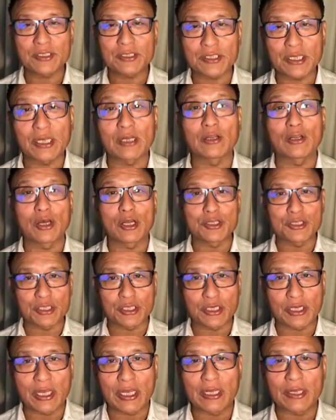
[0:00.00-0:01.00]

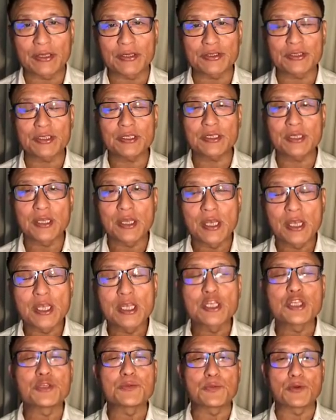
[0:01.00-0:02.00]
psychological energy,
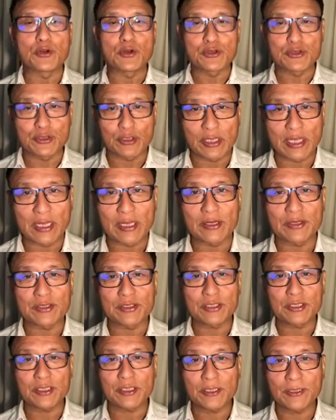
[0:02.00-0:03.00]
spiritual
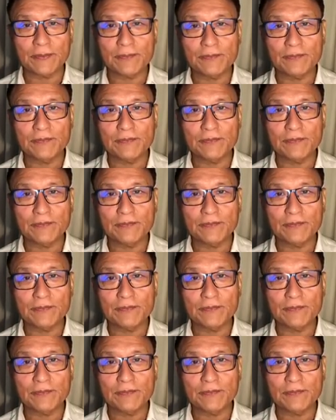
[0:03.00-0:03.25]
energy.